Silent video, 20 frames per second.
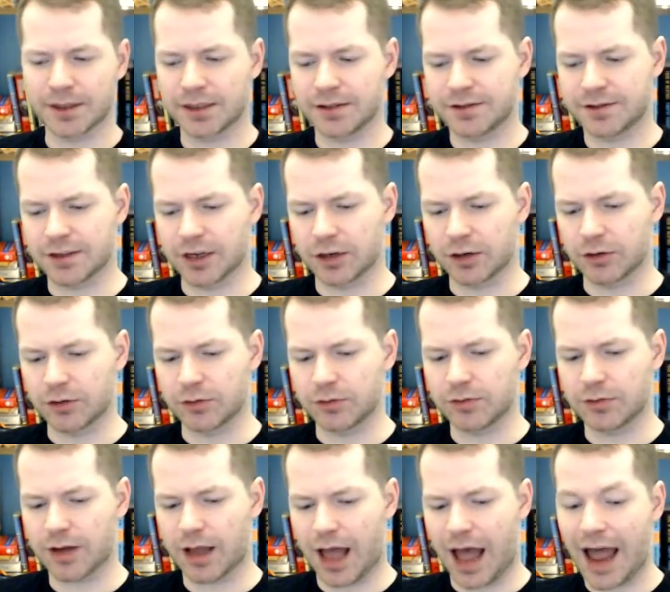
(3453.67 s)

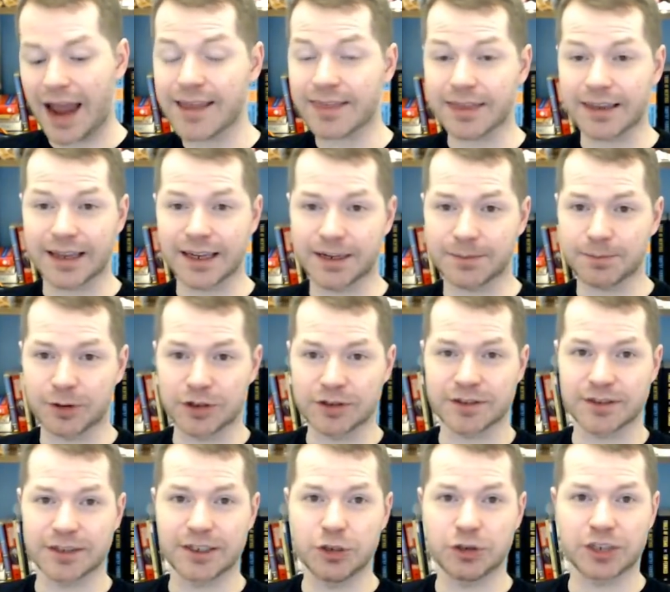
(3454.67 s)
So I think
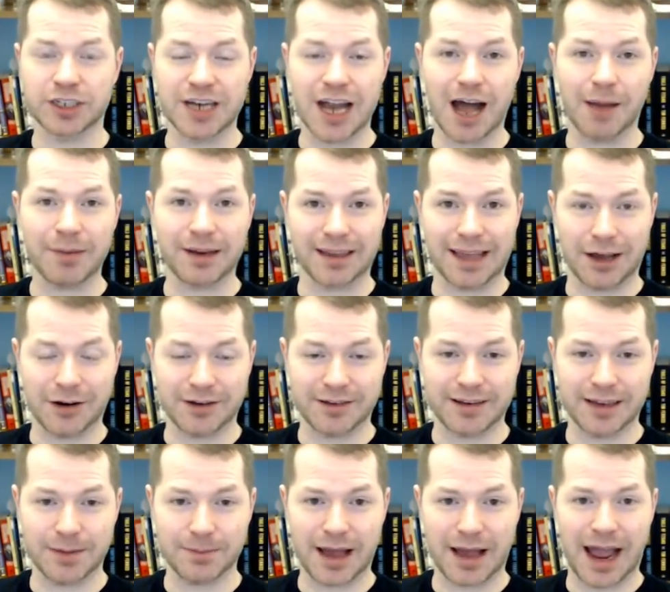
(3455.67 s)
personally, you should not be allowed to
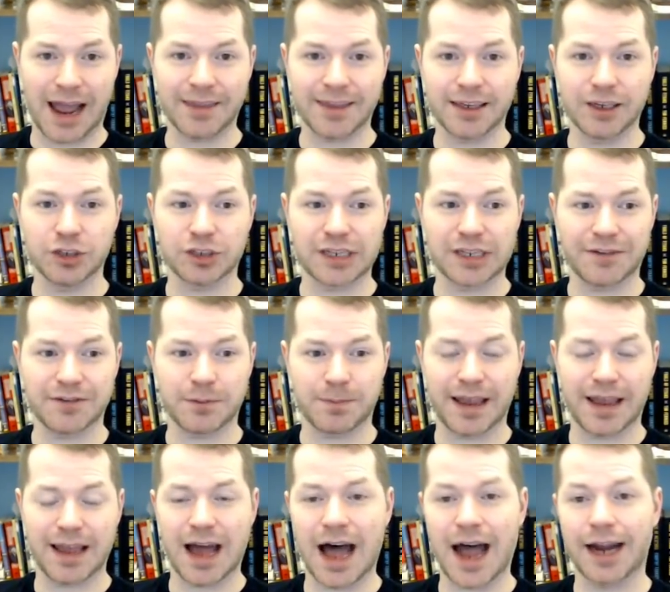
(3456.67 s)
tip. I think you should have to
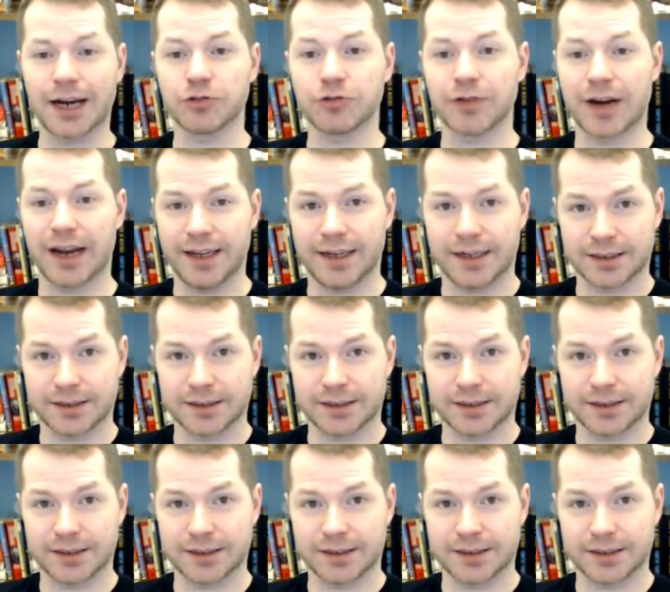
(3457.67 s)
pay a higher rake,